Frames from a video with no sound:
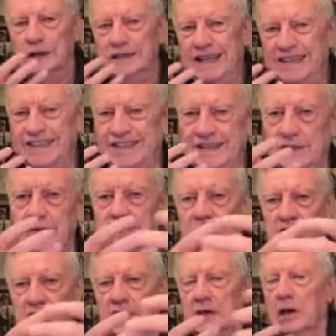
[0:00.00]

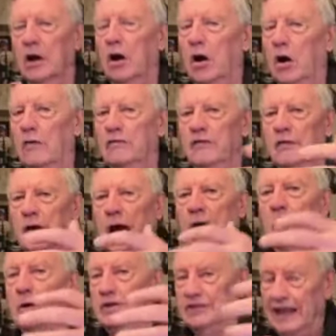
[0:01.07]
distancing of
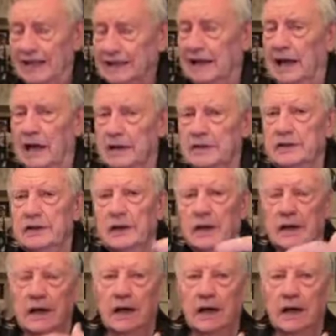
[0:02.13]
our satellite,